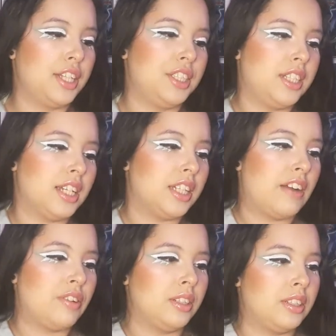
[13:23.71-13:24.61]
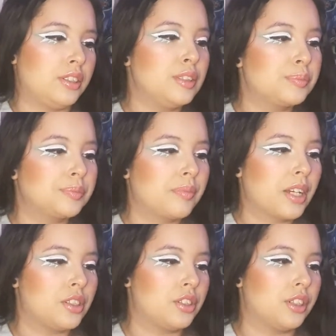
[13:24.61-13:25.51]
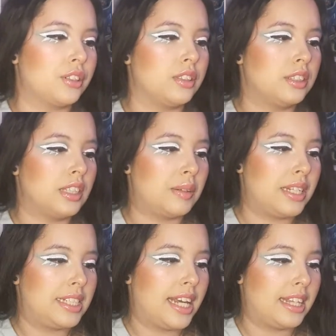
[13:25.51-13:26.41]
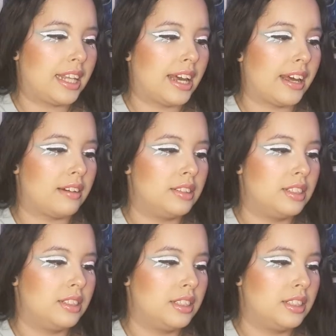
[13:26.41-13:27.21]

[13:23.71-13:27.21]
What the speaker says: And she does have her little journal. So let me take that out.